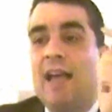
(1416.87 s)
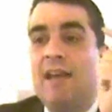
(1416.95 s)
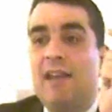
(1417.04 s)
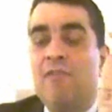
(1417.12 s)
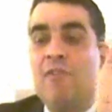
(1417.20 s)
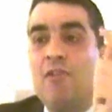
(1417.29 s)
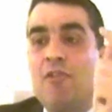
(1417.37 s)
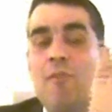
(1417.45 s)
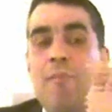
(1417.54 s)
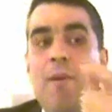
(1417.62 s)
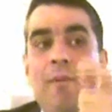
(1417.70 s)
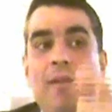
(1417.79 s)
And even though
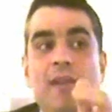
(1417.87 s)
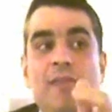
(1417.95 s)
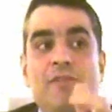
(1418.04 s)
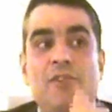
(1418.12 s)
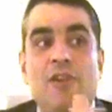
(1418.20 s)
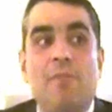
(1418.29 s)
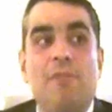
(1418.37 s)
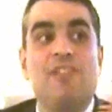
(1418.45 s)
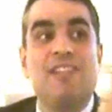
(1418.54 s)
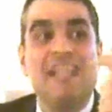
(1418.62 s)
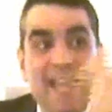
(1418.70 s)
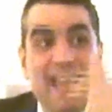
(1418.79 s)
the Republic of
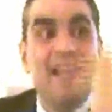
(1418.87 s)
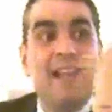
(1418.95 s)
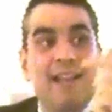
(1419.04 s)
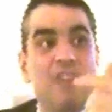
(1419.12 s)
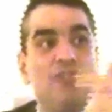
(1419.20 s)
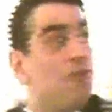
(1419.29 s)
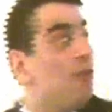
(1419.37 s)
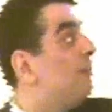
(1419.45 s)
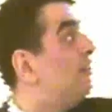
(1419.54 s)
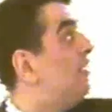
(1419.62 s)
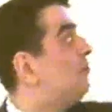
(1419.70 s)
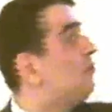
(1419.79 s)
Cyprus legally
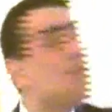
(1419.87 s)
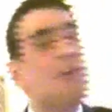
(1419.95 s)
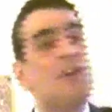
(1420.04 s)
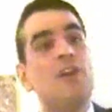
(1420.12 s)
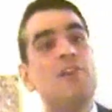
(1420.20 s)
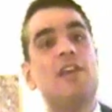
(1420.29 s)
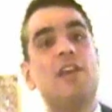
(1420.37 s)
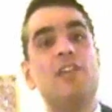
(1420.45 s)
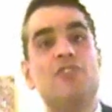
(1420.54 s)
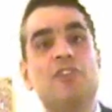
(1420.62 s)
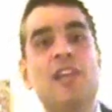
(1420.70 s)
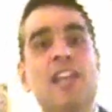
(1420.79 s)
joined this
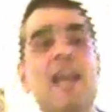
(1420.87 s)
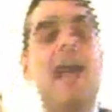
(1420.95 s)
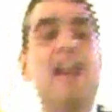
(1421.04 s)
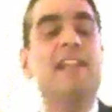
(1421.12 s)
organisation